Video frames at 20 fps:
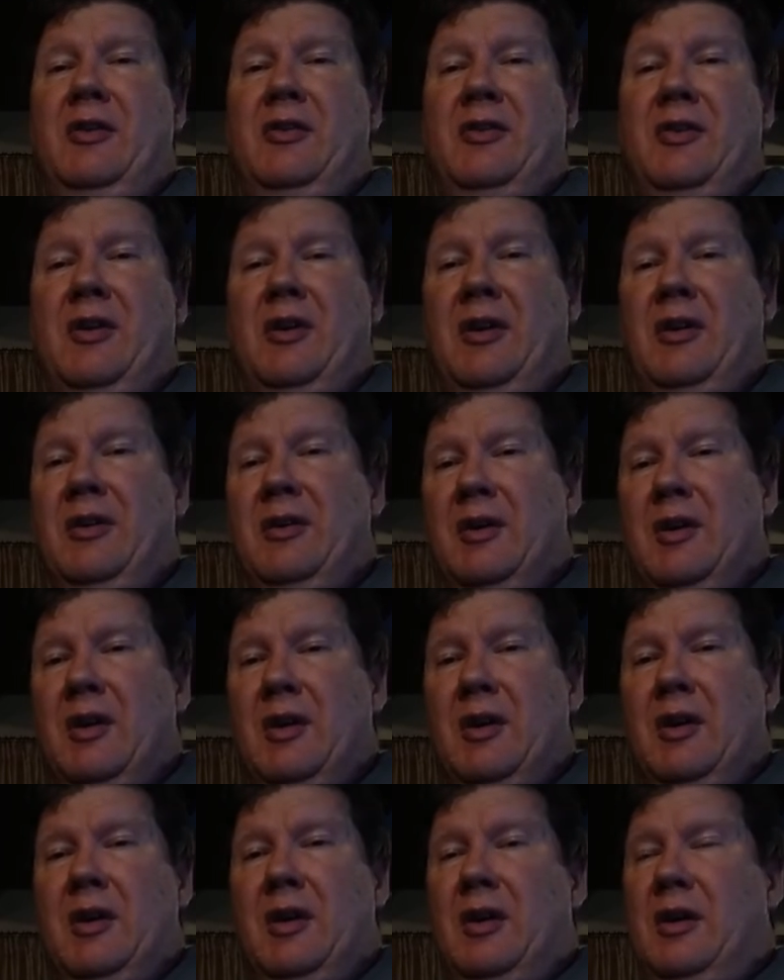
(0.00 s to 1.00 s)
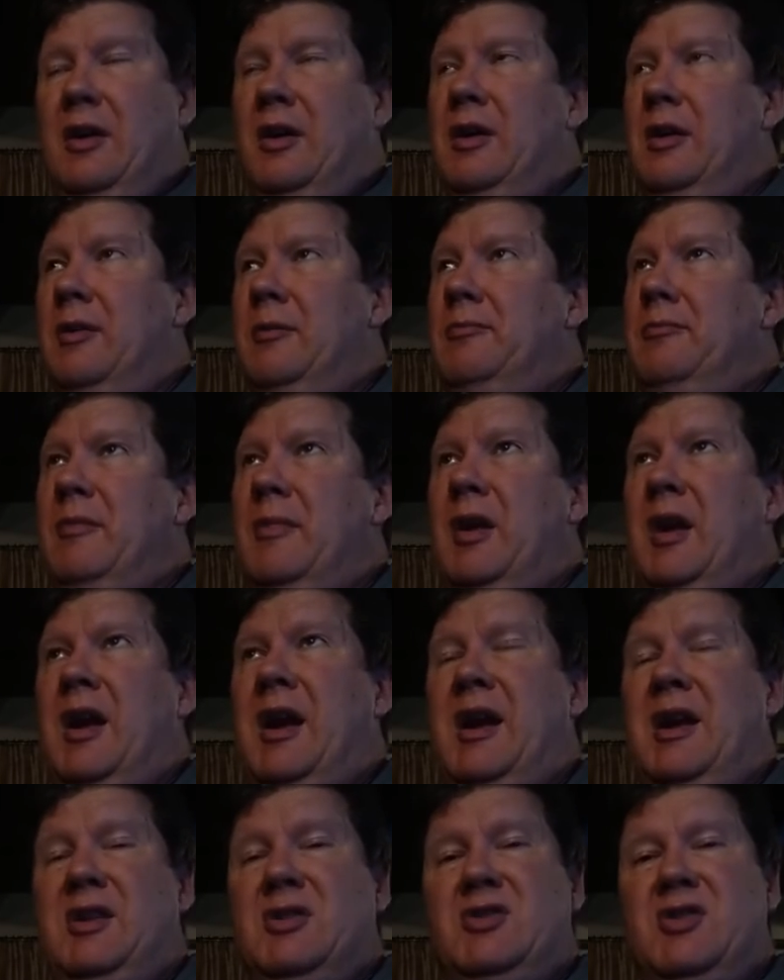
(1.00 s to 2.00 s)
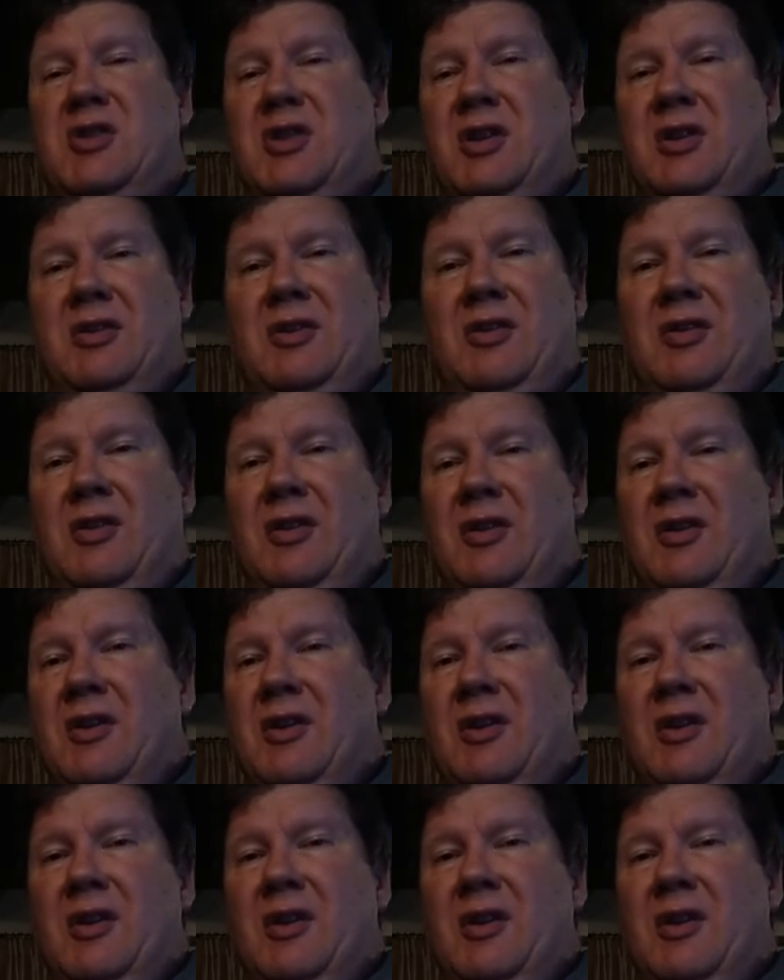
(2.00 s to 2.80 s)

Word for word: He's a, a uh, ancient,